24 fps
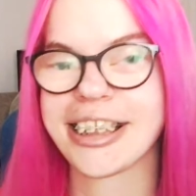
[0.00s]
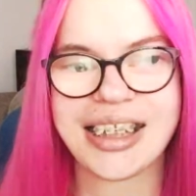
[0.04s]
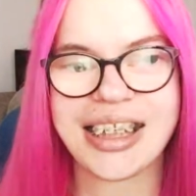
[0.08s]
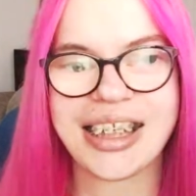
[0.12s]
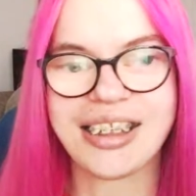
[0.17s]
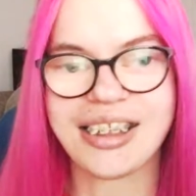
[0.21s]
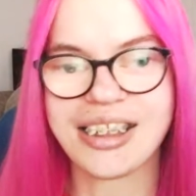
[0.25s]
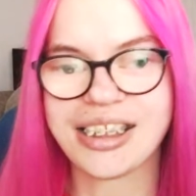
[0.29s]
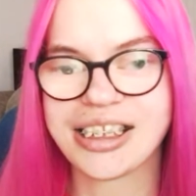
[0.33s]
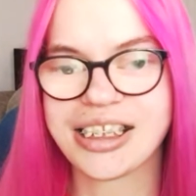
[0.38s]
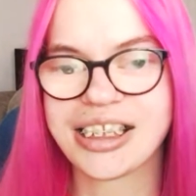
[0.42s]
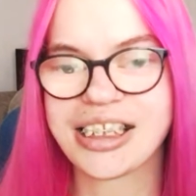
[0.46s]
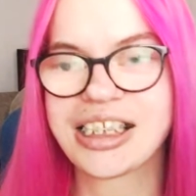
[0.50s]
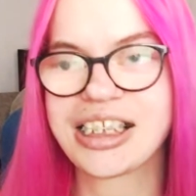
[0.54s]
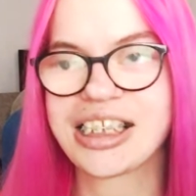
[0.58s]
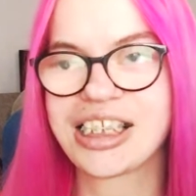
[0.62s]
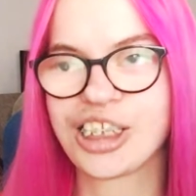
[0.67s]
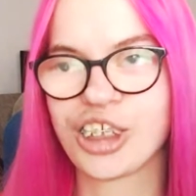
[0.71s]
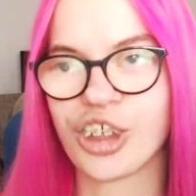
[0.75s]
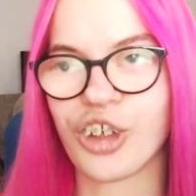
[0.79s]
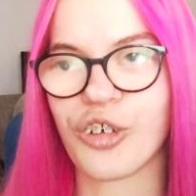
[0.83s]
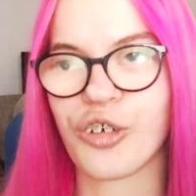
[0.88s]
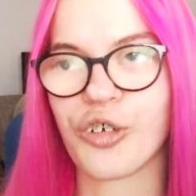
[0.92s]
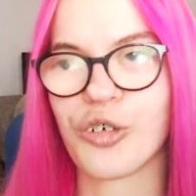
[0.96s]
There are just
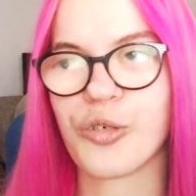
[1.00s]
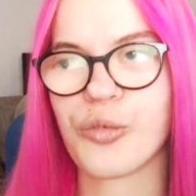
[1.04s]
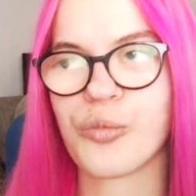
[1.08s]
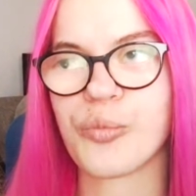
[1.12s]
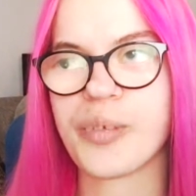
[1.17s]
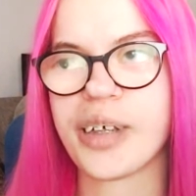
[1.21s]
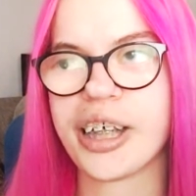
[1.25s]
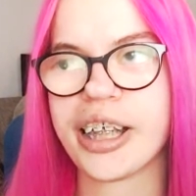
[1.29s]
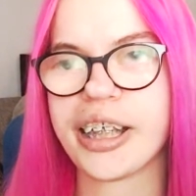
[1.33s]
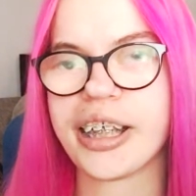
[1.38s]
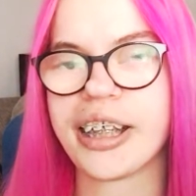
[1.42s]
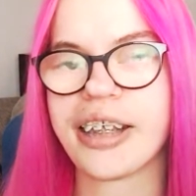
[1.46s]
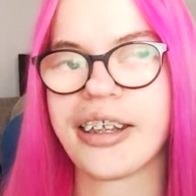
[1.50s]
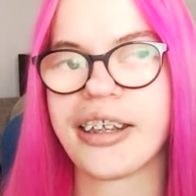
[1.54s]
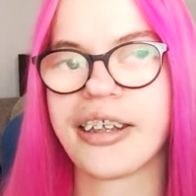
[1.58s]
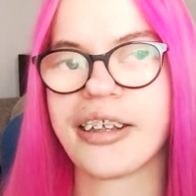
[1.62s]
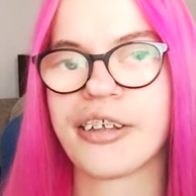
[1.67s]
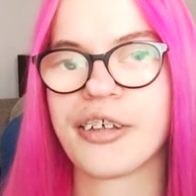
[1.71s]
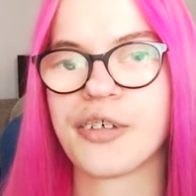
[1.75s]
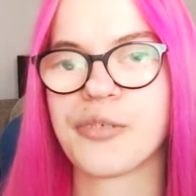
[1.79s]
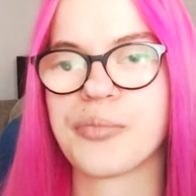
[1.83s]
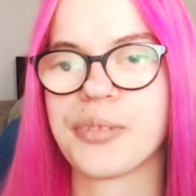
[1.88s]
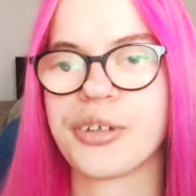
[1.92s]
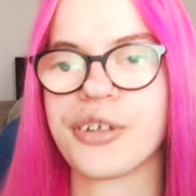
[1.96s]
so
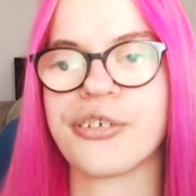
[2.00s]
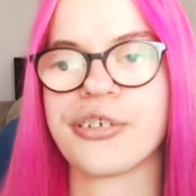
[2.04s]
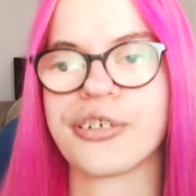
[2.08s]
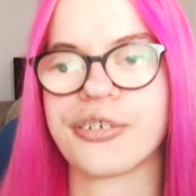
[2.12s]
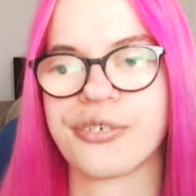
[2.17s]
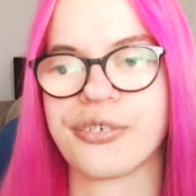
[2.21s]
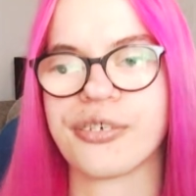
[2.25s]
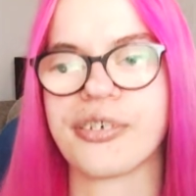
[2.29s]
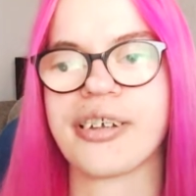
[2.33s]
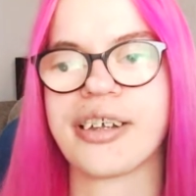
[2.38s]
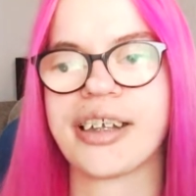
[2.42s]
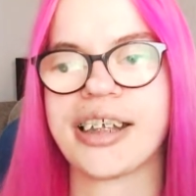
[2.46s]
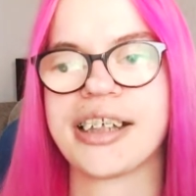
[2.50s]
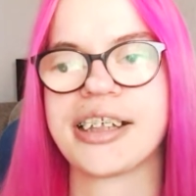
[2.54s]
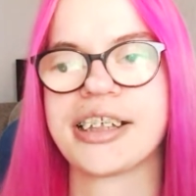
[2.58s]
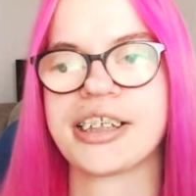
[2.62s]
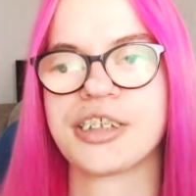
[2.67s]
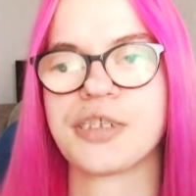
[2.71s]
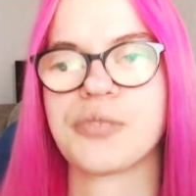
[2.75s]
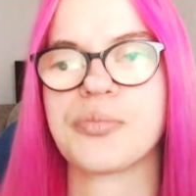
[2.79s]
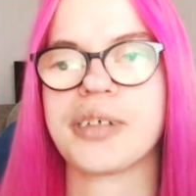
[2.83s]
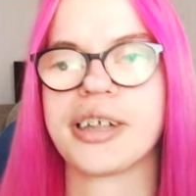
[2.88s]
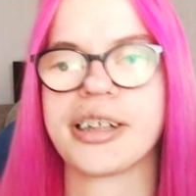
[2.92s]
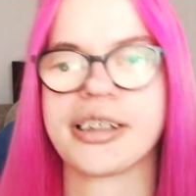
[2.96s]
many beautiful things
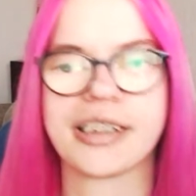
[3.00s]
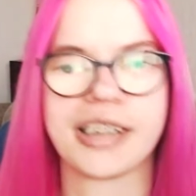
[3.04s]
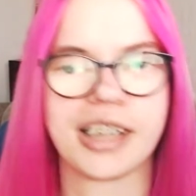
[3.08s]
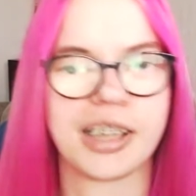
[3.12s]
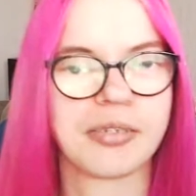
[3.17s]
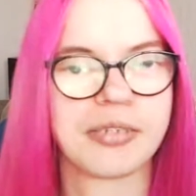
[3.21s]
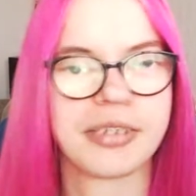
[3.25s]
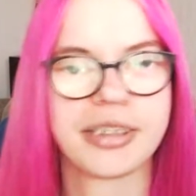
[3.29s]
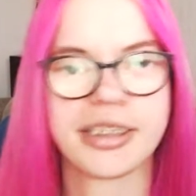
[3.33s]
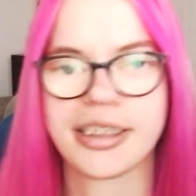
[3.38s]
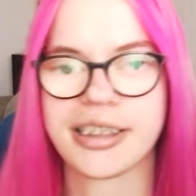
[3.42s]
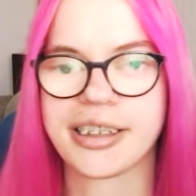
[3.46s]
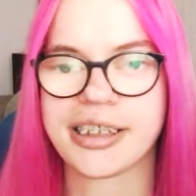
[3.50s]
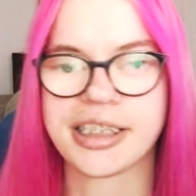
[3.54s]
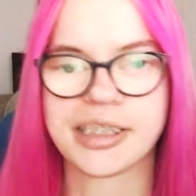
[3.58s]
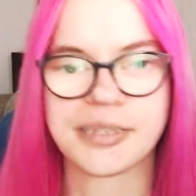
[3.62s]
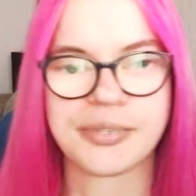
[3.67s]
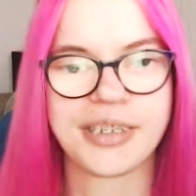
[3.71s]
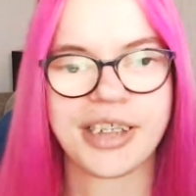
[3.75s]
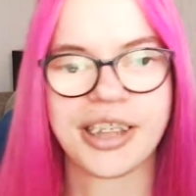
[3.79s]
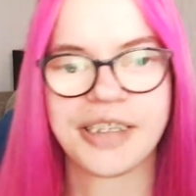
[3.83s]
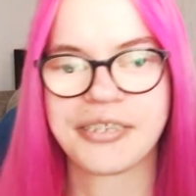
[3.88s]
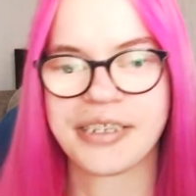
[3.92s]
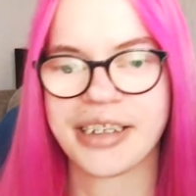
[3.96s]
to be uncovered in this video.